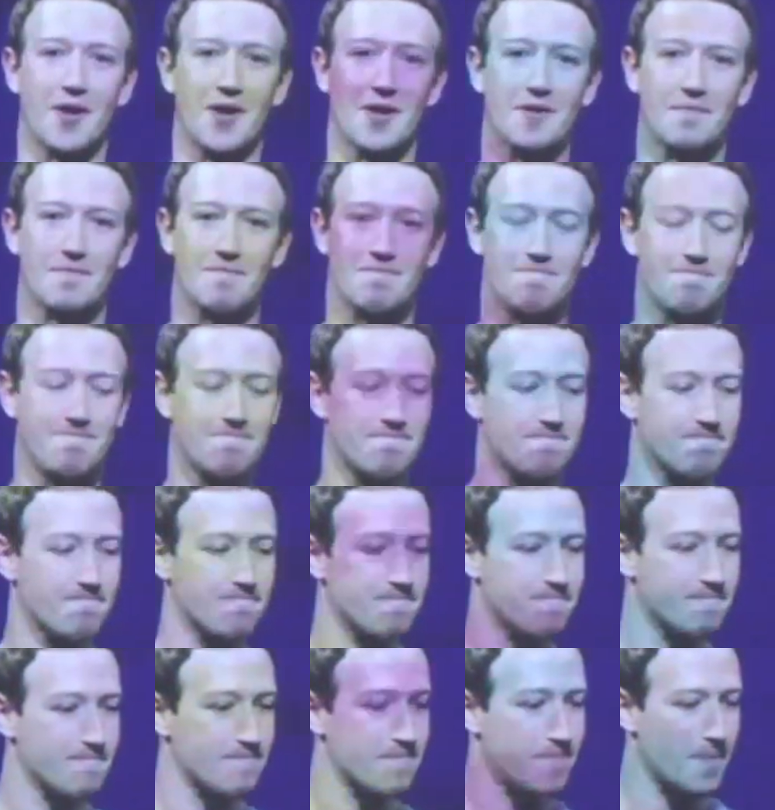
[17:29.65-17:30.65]
there.
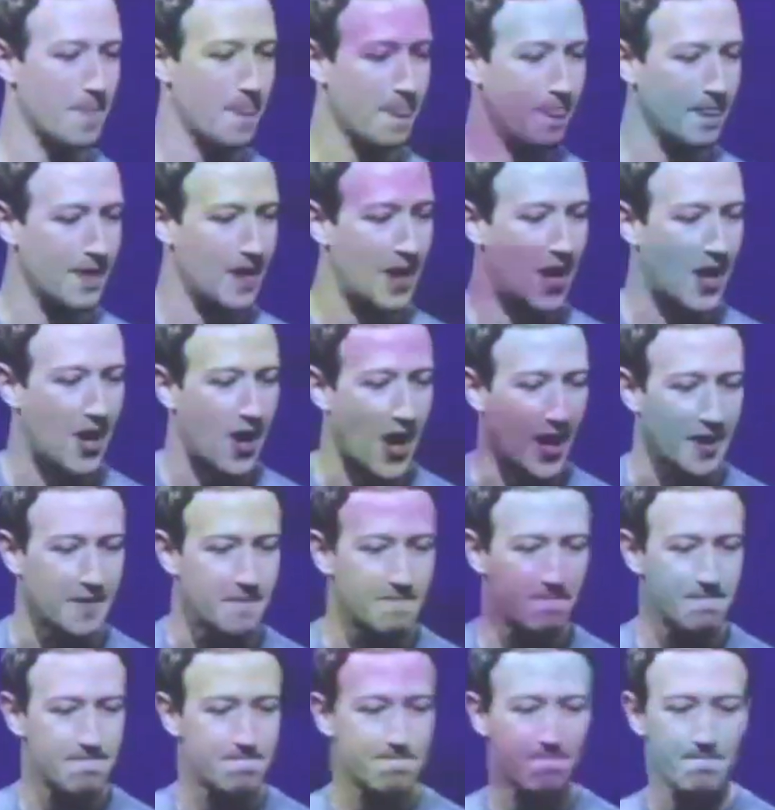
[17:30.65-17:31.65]
All
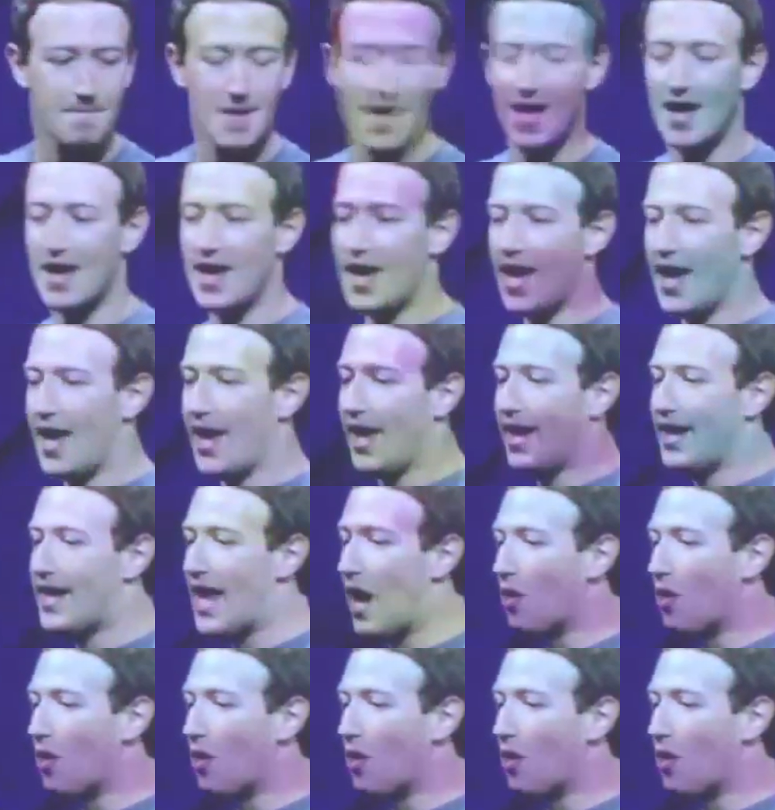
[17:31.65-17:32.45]
right.